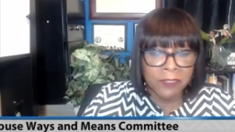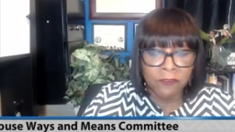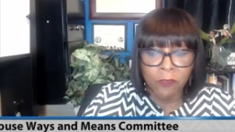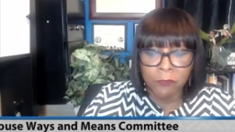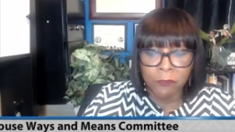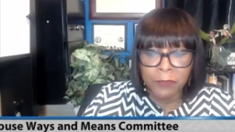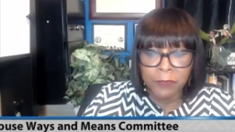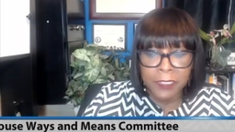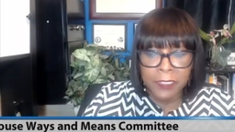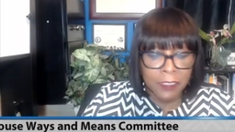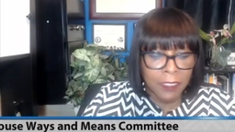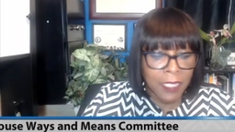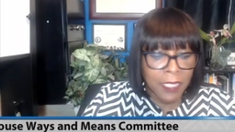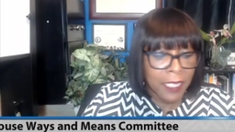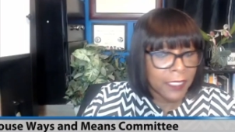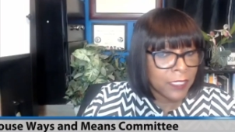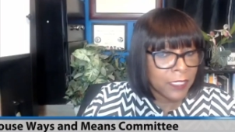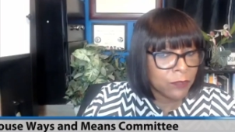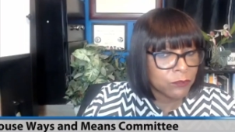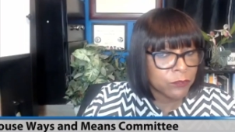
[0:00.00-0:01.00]
O'Neill,
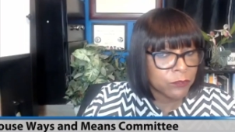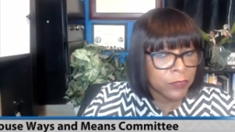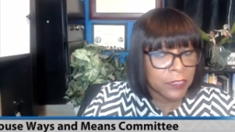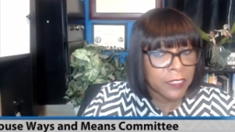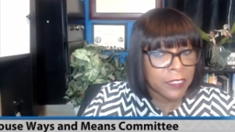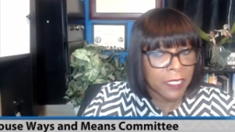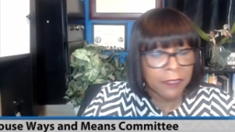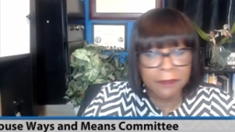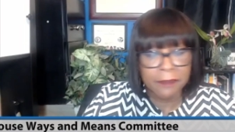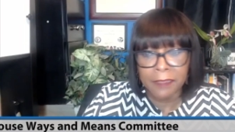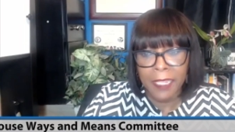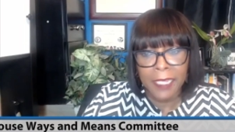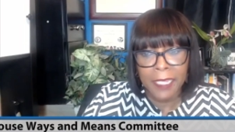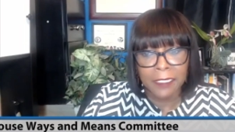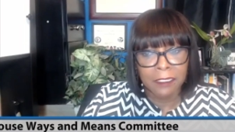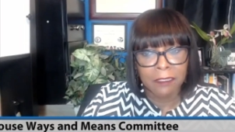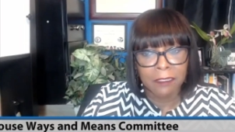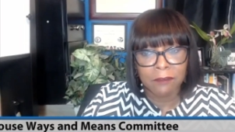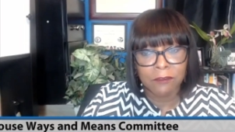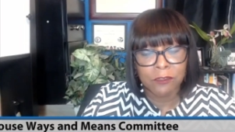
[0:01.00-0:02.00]
I am really
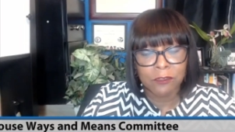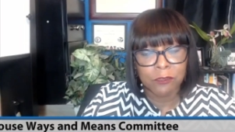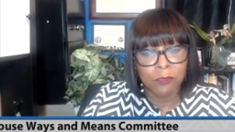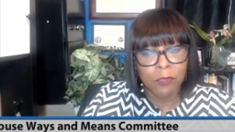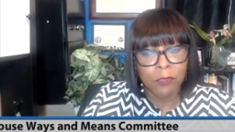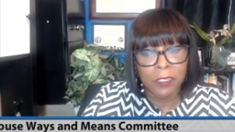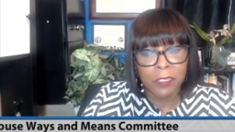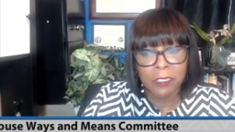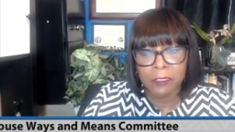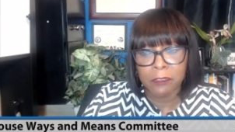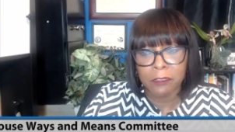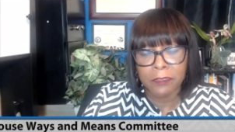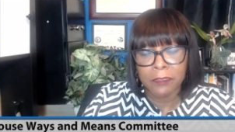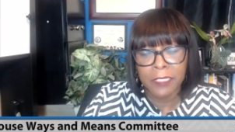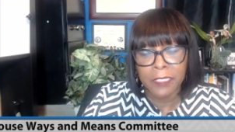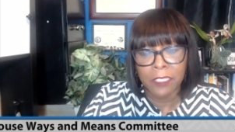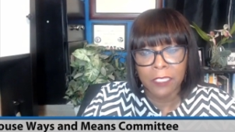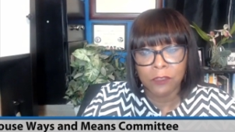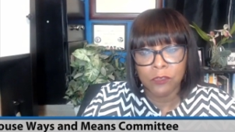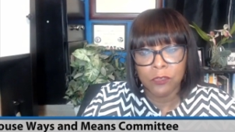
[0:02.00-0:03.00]
excited to hear
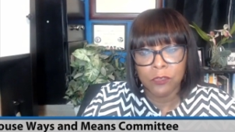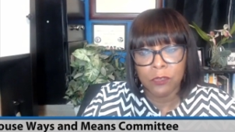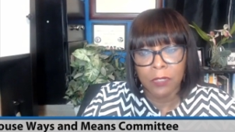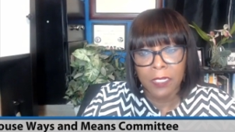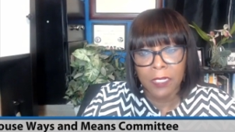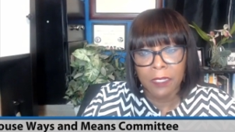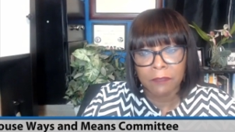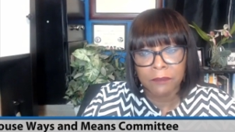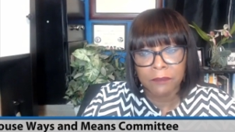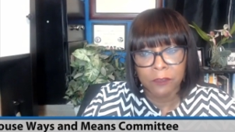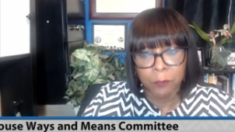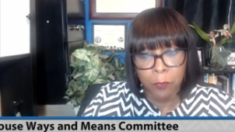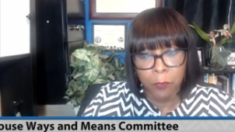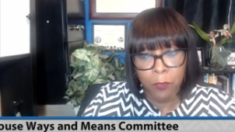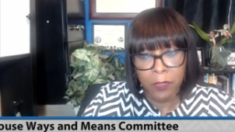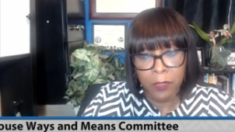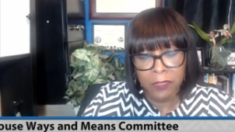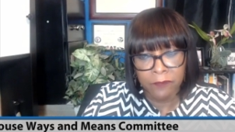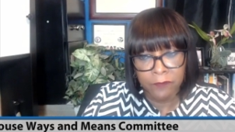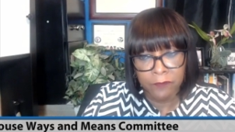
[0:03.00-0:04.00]
that you are
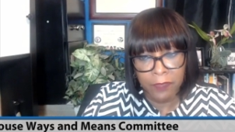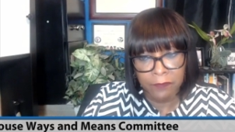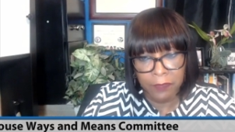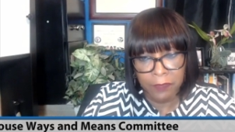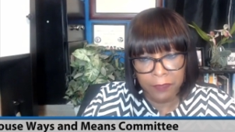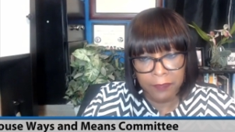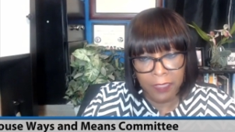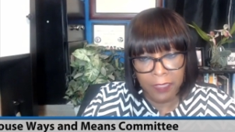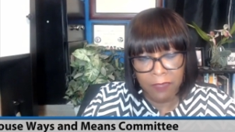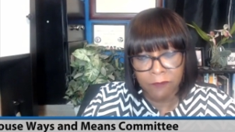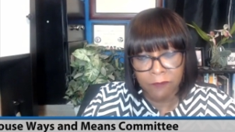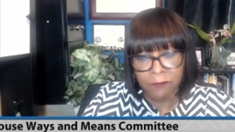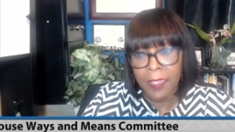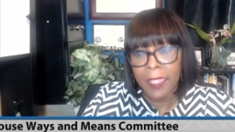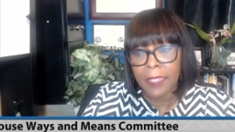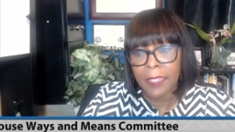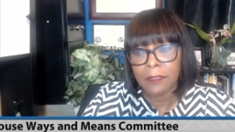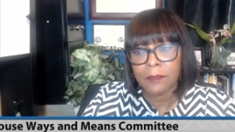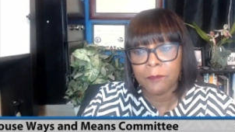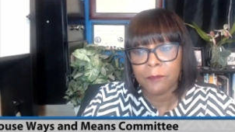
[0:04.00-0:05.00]
supportive of the SAFE
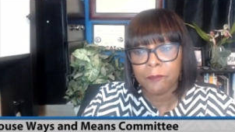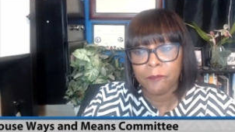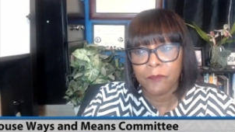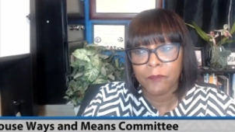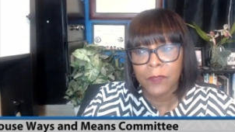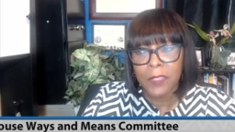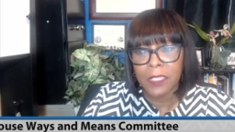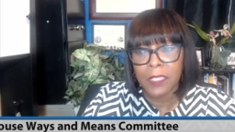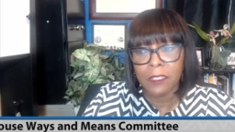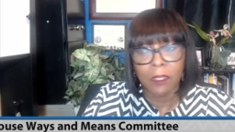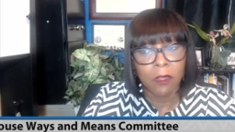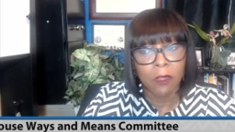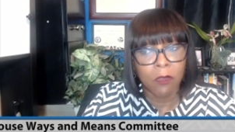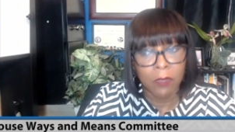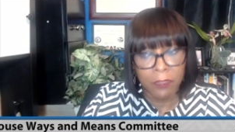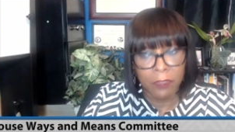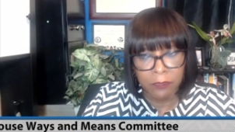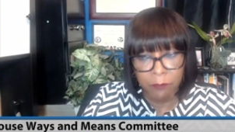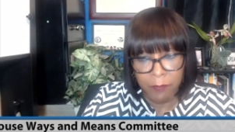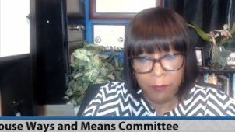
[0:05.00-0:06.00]
Act and all
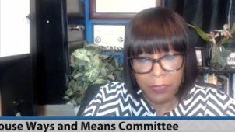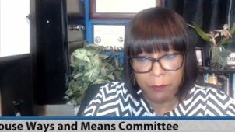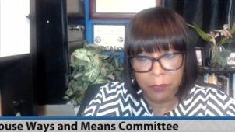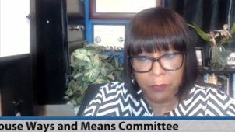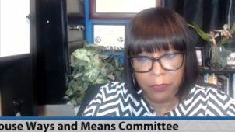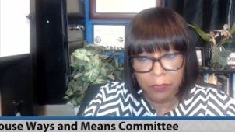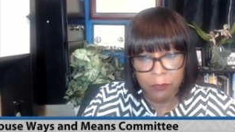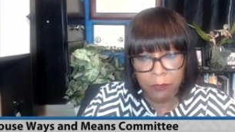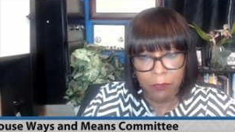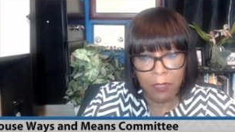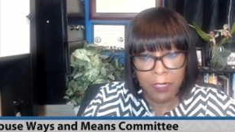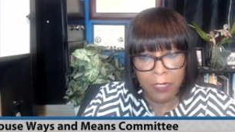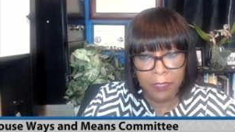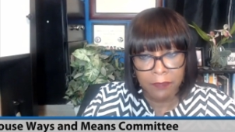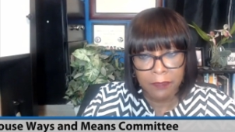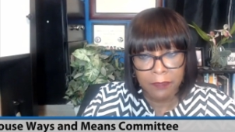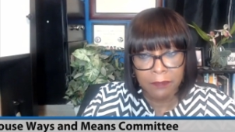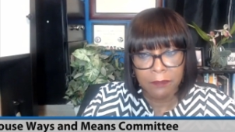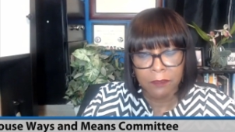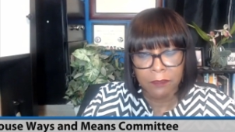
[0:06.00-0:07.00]
other members who are
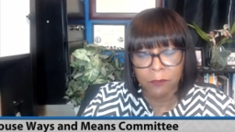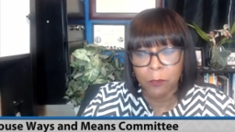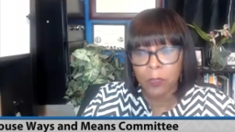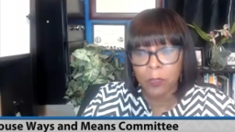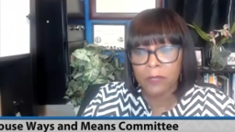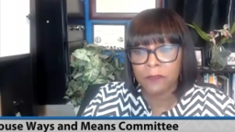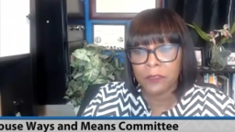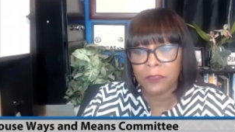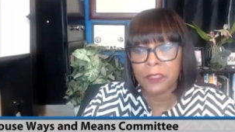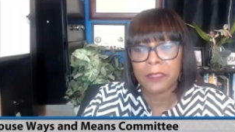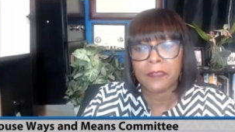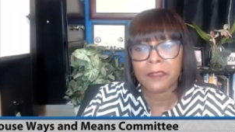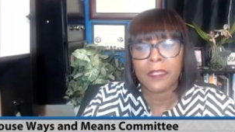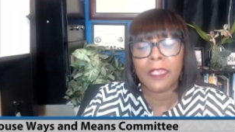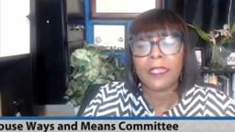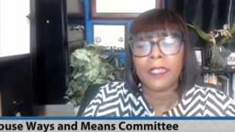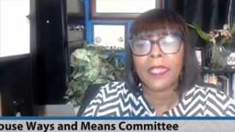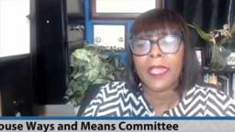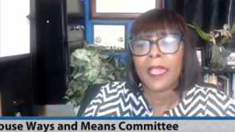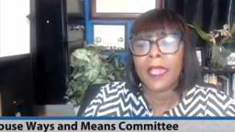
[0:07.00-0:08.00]
supportive of the
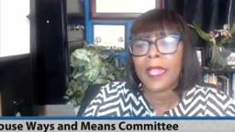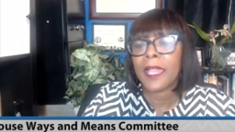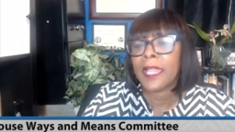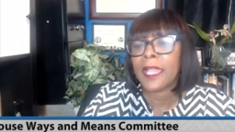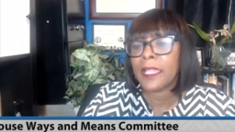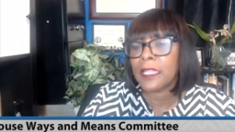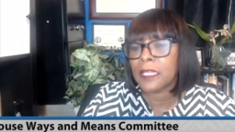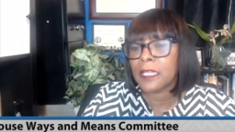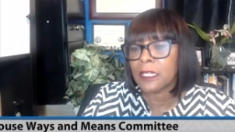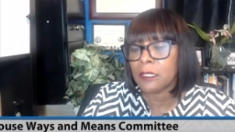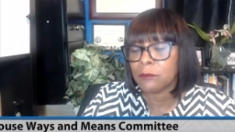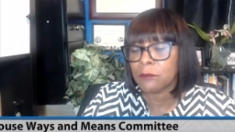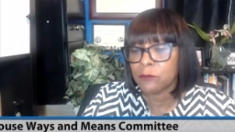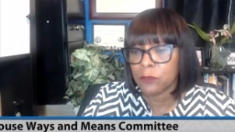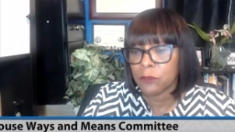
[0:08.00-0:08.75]
SAFE Act. I'm